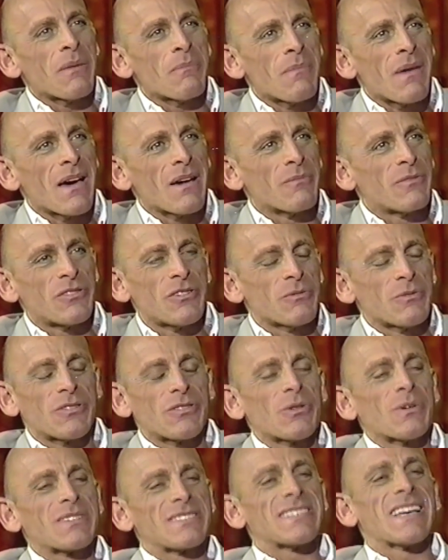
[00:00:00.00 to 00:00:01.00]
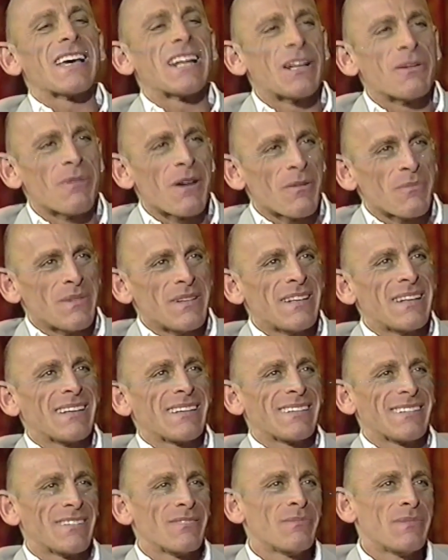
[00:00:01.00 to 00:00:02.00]
They met. She was so excited about
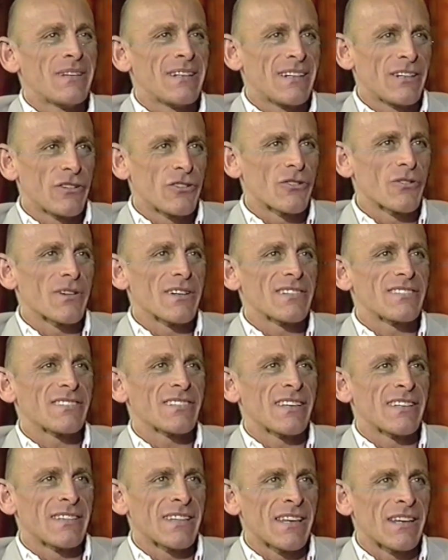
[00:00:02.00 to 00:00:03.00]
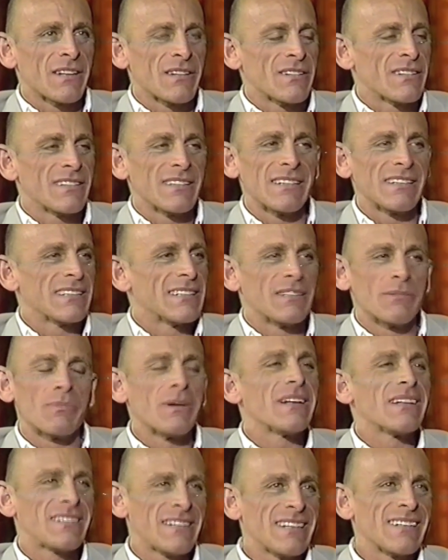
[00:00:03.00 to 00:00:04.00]
meeting Joyce, and then,
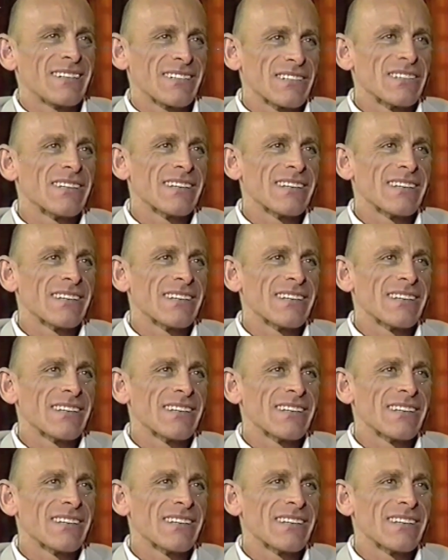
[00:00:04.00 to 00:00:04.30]
but it didn't